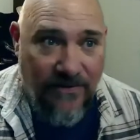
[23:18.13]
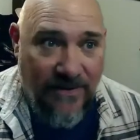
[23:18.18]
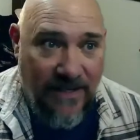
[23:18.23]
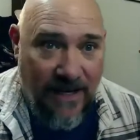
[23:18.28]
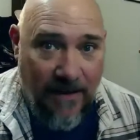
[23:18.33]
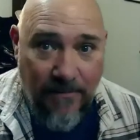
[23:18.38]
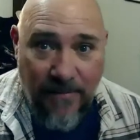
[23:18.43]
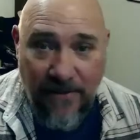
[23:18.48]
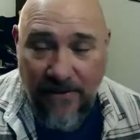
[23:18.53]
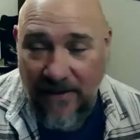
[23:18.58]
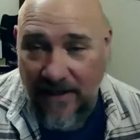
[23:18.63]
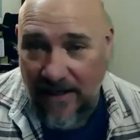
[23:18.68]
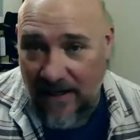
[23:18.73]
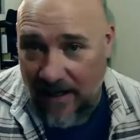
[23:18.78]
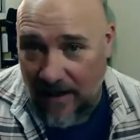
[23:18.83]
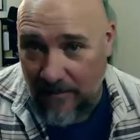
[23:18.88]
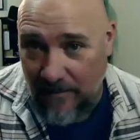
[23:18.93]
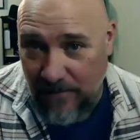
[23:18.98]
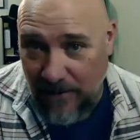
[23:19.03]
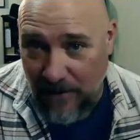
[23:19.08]
the ability to
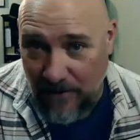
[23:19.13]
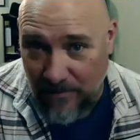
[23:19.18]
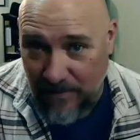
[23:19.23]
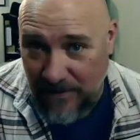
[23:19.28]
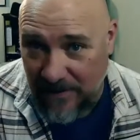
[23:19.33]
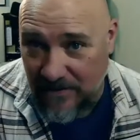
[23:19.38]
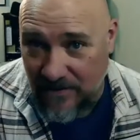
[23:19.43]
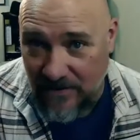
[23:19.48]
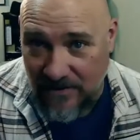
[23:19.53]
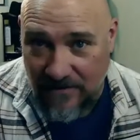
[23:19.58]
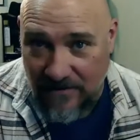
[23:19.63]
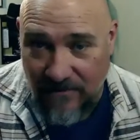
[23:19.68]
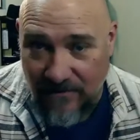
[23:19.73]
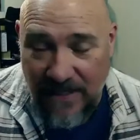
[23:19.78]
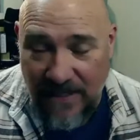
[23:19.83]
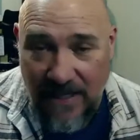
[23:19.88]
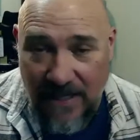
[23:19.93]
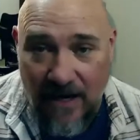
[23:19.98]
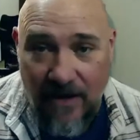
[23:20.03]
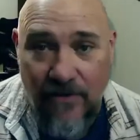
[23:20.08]
upload pictures and
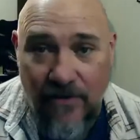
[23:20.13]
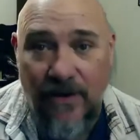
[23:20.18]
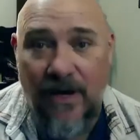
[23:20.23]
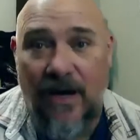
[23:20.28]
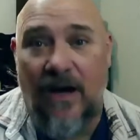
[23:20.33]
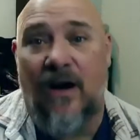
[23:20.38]
video.